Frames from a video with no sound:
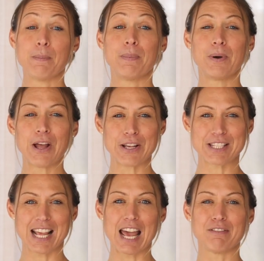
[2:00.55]
Plus,
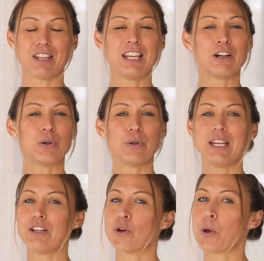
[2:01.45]
I've
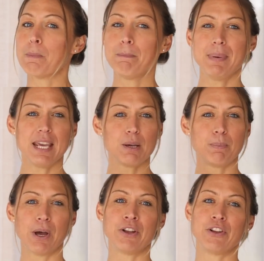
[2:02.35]
included a big
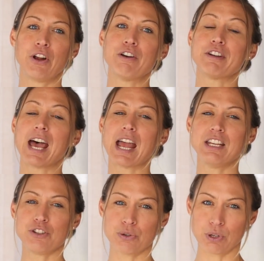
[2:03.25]
bundle of
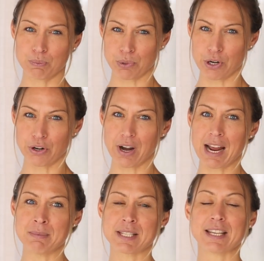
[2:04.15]
additional
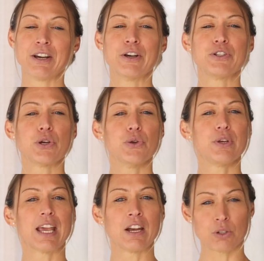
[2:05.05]
programs so you
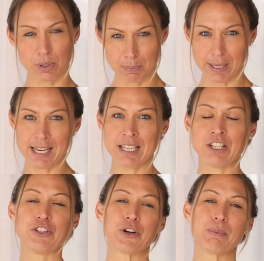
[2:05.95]
can
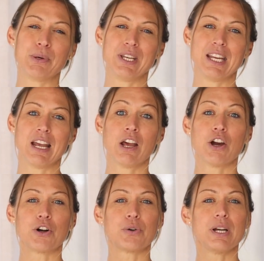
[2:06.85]
replenish your body,
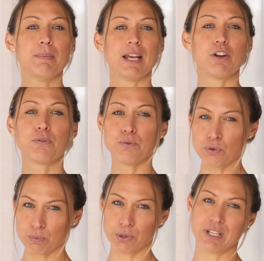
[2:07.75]
rebuild
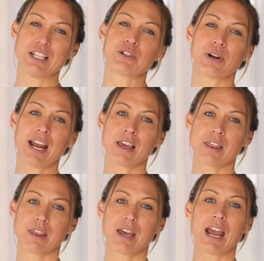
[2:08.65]
full body
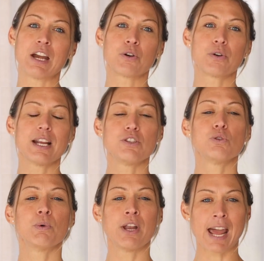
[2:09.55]
strength, and
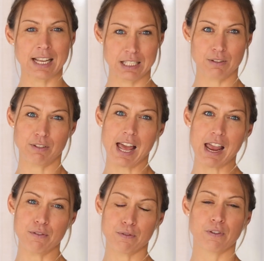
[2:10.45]
resume an active
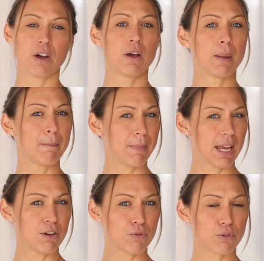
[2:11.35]
life,
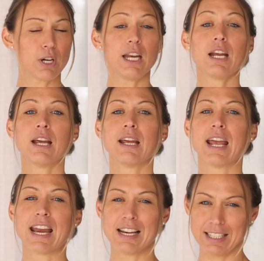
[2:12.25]
pain-free
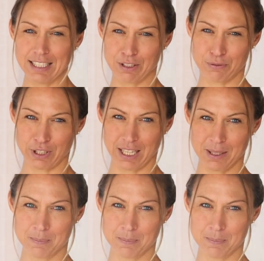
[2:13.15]
and leak-free.